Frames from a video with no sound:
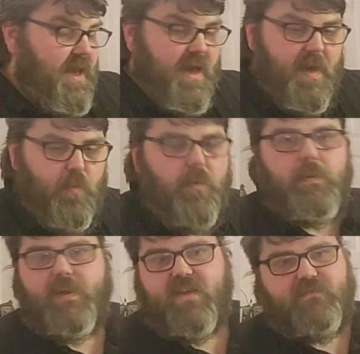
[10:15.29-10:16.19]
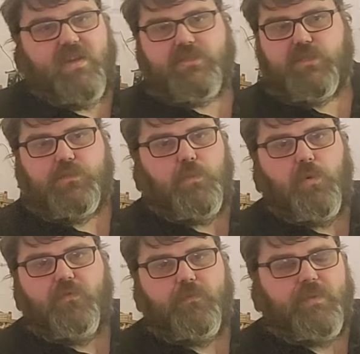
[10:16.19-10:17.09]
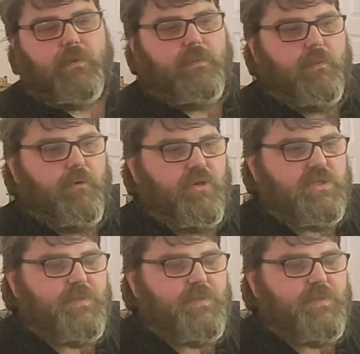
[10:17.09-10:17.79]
We'll be back very soon with more from Building the Boys.